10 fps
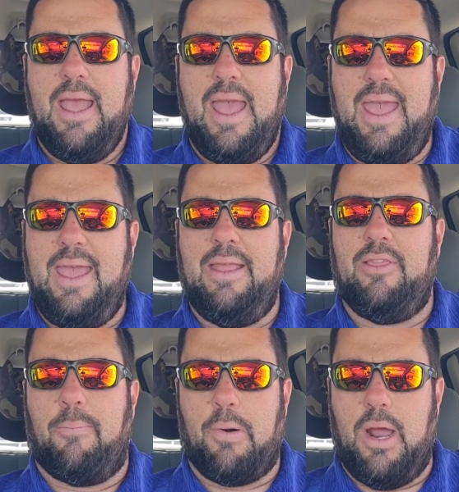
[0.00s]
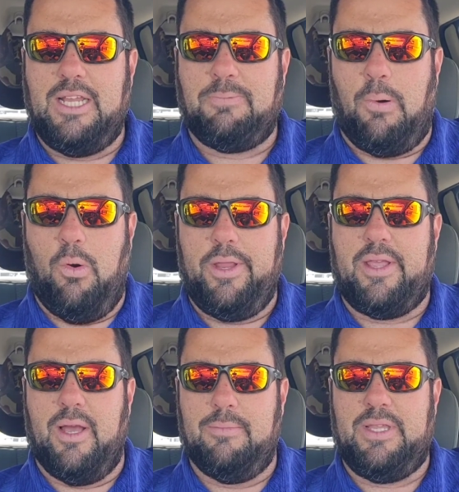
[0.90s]
And the price point
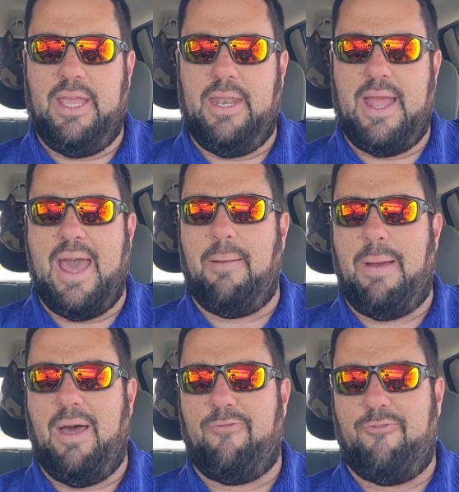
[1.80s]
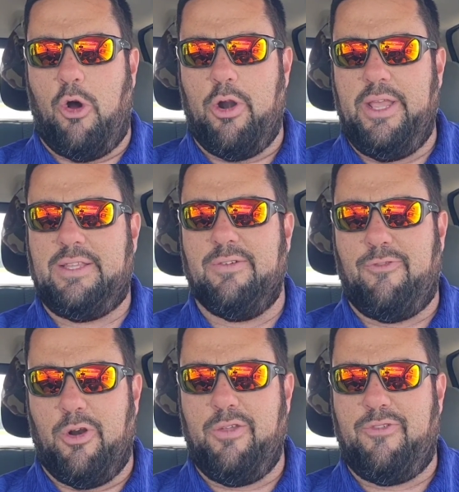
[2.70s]
comes in at about $40 to
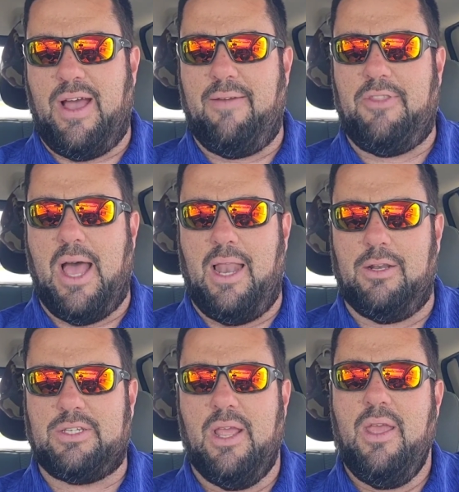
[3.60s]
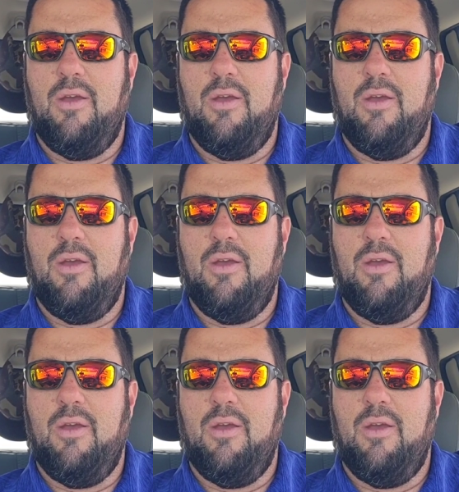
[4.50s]
$45